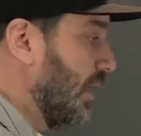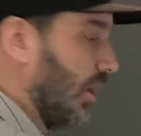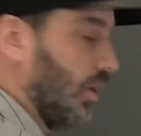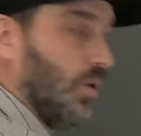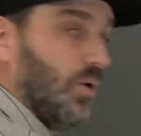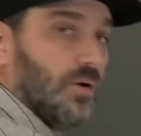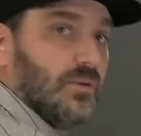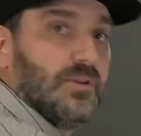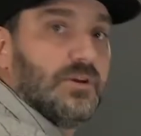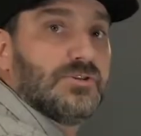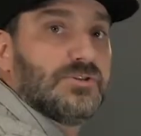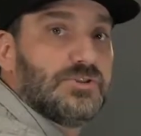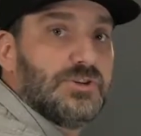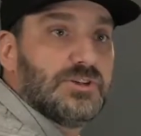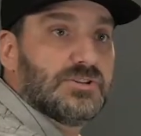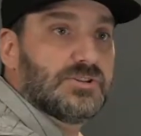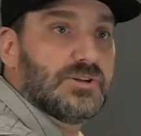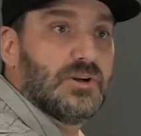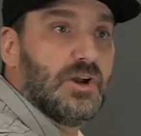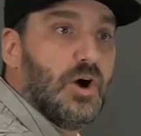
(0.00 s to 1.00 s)
Or there's
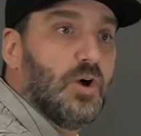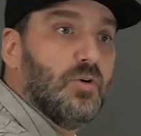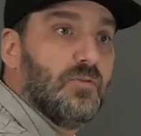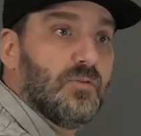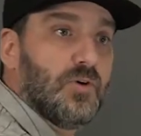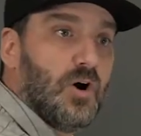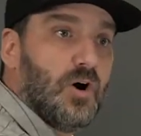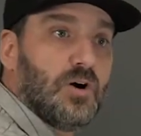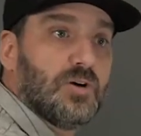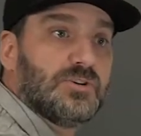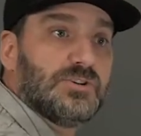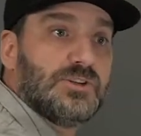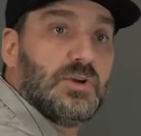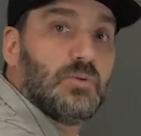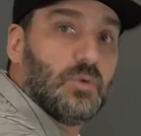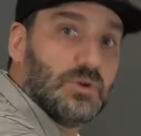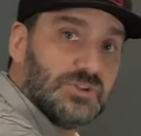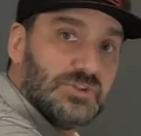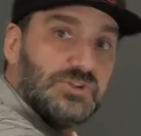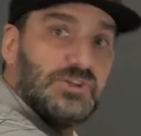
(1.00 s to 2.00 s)
just an
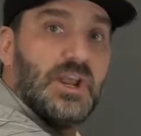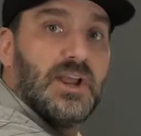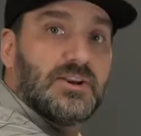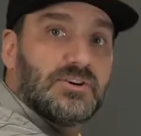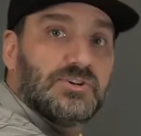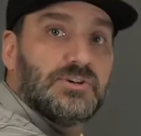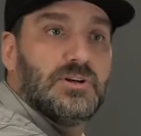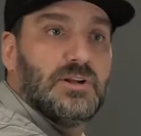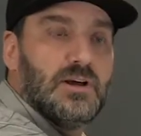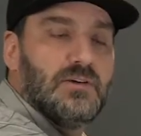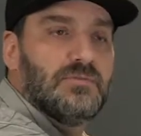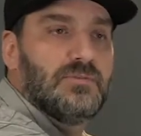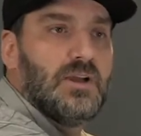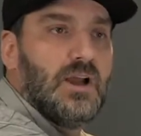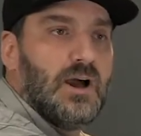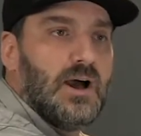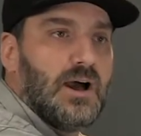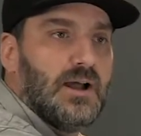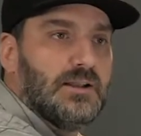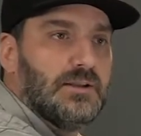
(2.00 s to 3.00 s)
overarching rejection of
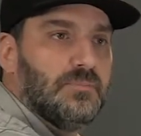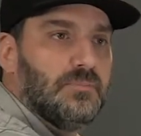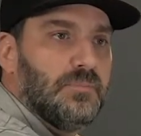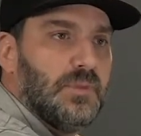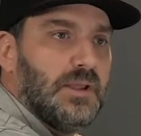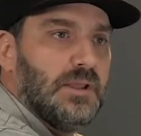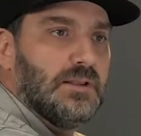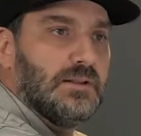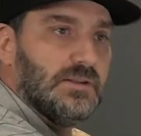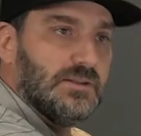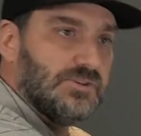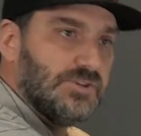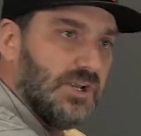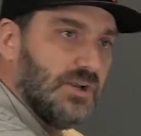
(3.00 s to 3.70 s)
God in